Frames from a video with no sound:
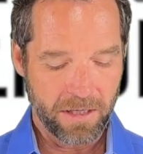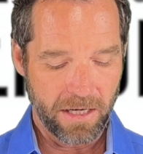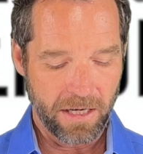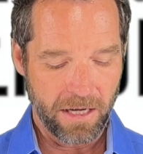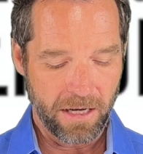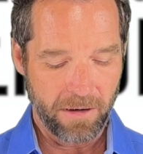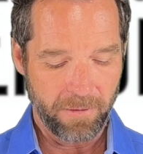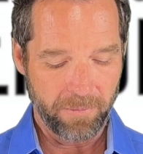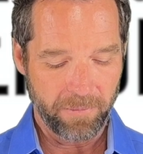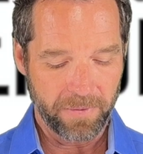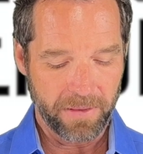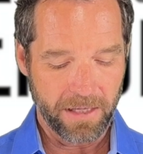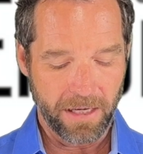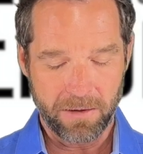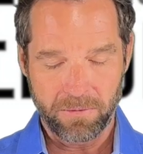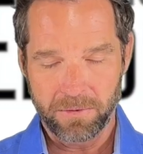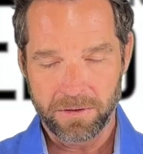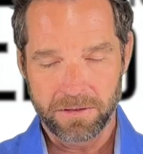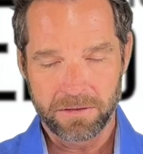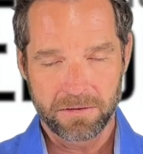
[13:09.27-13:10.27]

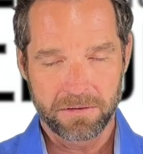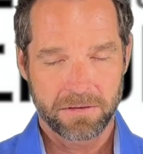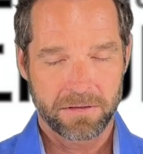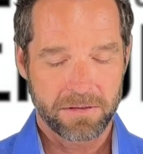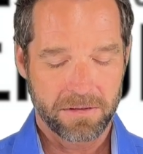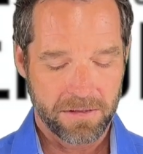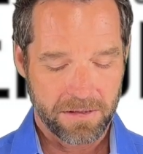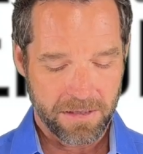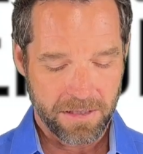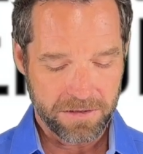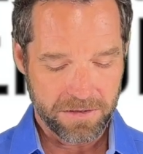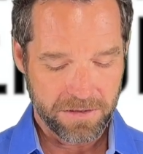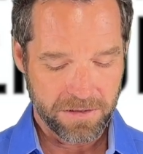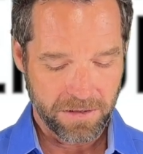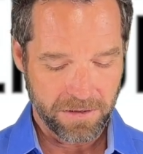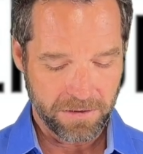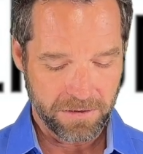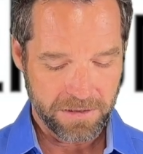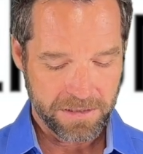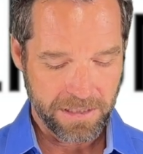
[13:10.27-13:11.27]
I wouldn't
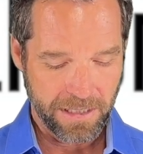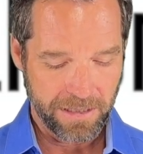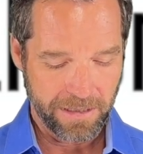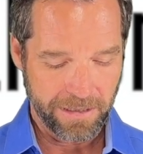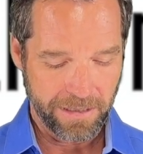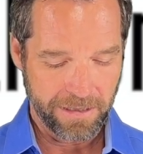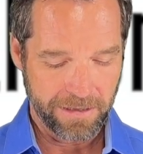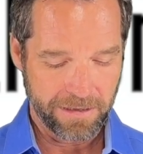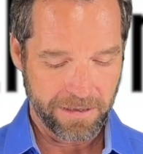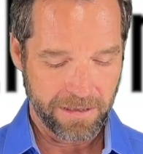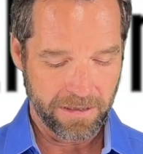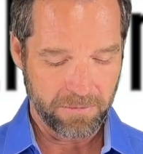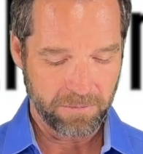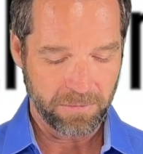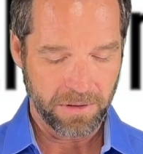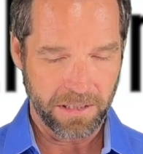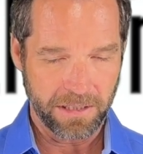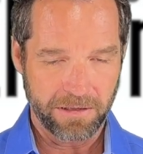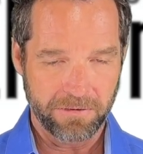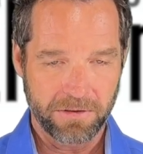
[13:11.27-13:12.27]
consider selling anything I didn't
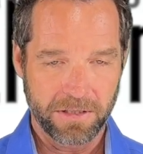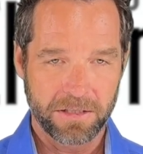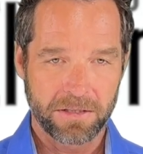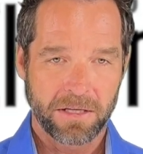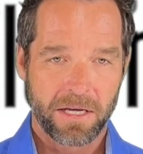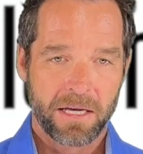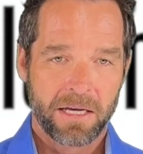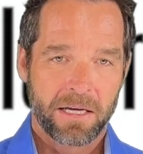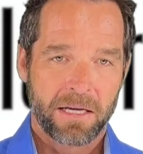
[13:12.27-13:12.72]
believe in.